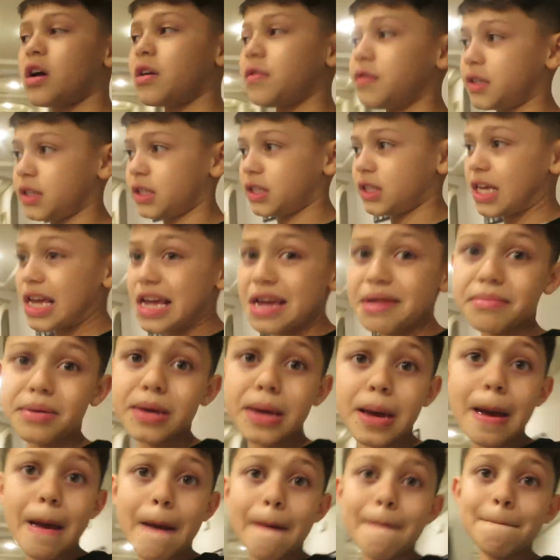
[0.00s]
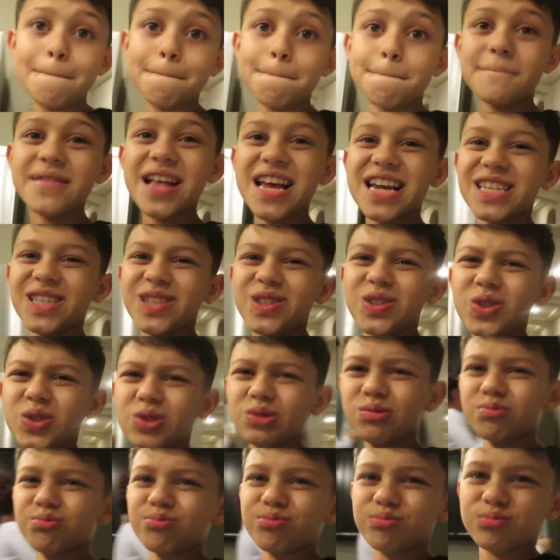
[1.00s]
thought of a theme yet.
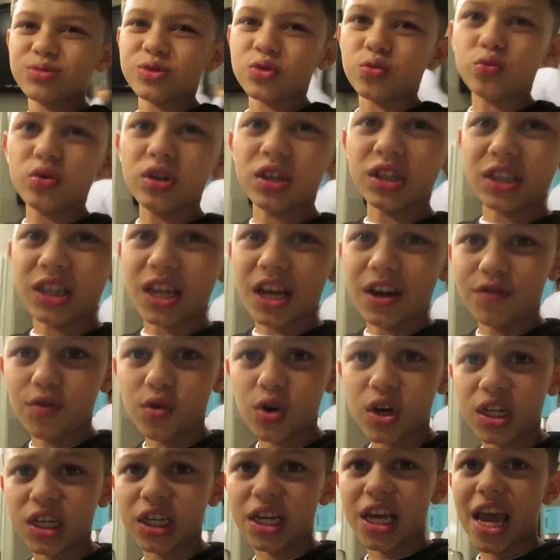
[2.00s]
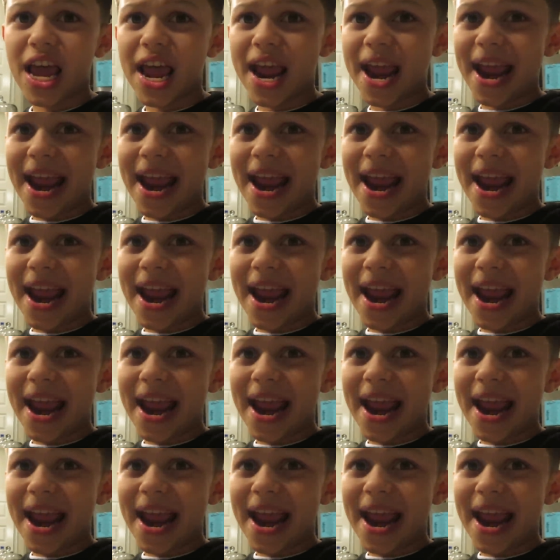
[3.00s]
We need to think of one